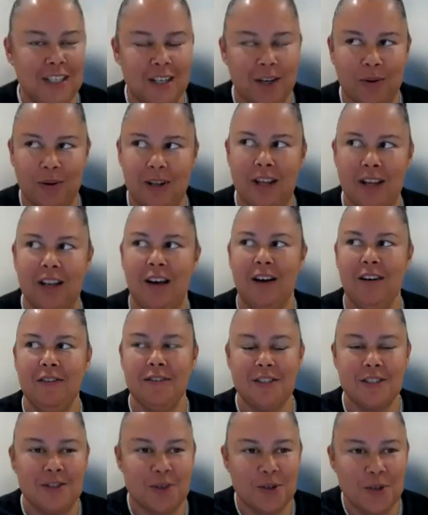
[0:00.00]
I would love
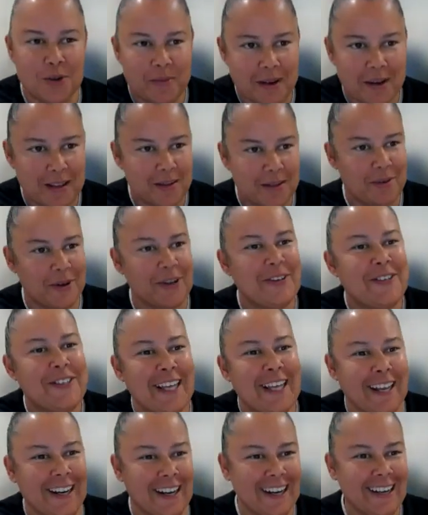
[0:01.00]
to talk about the birth
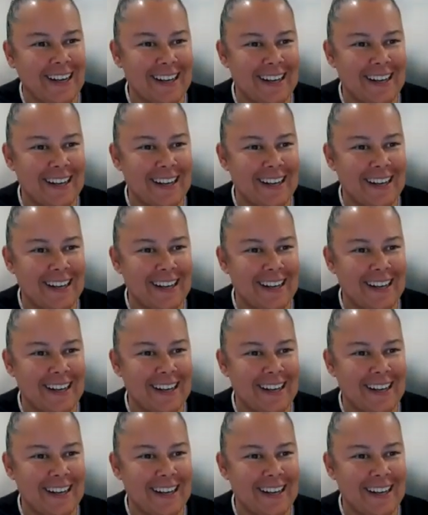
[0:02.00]
centre.